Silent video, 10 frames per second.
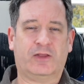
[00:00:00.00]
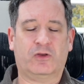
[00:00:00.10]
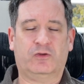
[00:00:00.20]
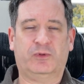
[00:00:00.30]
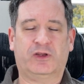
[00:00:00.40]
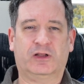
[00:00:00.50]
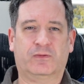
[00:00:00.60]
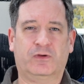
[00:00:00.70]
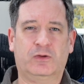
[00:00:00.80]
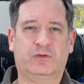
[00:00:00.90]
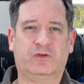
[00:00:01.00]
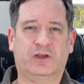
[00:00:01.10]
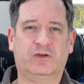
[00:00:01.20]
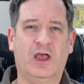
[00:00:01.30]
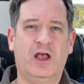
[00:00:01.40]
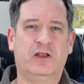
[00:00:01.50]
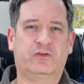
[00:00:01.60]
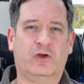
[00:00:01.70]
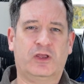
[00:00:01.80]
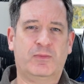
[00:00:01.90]
those particular frequencies.
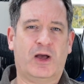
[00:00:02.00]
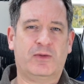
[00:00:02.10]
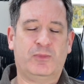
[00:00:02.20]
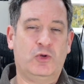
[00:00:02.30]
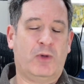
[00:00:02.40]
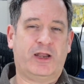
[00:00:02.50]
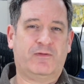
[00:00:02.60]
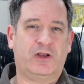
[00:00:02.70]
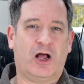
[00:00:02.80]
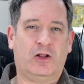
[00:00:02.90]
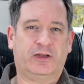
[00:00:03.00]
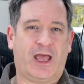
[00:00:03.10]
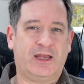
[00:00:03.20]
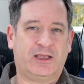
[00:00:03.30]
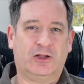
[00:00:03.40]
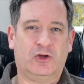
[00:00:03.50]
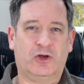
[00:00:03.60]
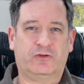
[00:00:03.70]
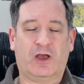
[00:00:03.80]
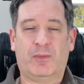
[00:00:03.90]
So you might have a null at 8
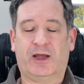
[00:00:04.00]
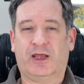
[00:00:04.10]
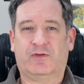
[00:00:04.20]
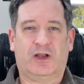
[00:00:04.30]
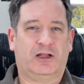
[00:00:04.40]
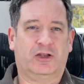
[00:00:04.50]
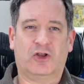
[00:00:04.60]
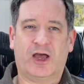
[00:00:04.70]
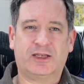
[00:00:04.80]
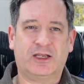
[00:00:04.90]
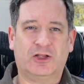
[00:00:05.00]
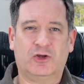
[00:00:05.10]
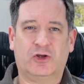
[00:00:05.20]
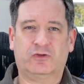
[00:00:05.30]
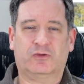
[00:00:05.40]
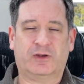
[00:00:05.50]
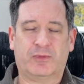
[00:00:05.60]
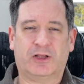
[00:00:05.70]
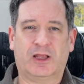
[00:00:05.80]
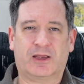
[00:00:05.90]
kilohertz, I might have a null at 9 kilohertz or
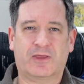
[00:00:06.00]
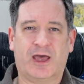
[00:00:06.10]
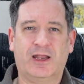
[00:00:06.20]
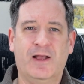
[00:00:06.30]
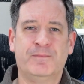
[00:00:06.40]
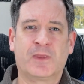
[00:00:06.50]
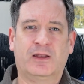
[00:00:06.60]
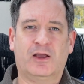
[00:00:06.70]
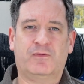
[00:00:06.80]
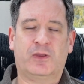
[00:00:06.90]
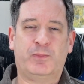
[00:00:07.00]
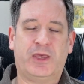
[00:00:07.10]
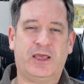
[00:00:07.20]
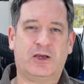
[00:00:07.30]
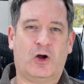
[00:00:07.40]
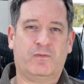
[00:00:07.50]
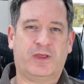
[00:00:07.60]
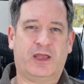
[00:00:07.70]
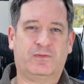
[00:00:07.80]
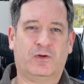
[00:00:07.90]
something like that. Now, if the peak of
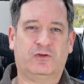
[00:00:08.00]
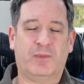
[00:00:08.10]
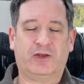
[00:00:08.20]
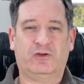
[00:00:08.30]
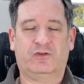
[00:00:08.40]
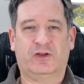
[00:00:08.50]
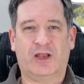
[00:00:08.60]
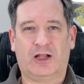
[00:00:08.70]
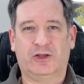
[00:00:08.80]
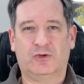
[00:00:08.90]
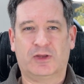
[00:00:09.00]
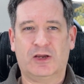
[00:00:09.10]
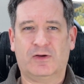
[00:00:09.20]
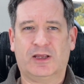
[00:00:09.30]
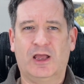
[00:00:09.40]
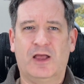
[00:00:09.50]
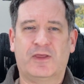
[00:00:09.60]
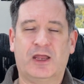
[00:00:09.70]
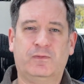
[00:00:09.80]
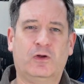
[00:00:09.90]
the headphones matches the null in your hearing,
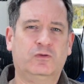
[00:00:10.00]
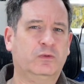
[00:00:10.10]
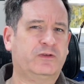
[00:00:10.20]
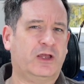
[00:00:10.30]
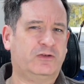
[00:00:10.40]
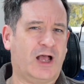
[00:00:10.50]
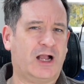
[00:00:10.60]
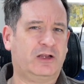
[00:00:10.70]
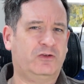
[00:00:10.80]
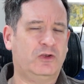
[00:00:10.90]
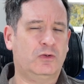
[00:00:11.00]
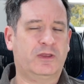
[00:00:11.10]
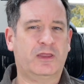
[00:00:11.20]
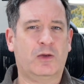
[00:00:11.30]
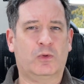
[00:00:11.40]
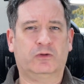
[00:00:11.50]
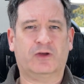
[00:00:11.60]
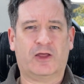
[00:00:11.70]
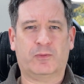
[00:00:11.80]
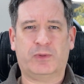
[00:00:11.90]
the headphones will sound darker to you than they will
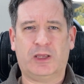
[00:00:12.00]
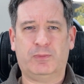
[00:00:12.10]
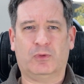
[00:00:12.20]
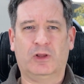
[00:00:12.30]
to other people.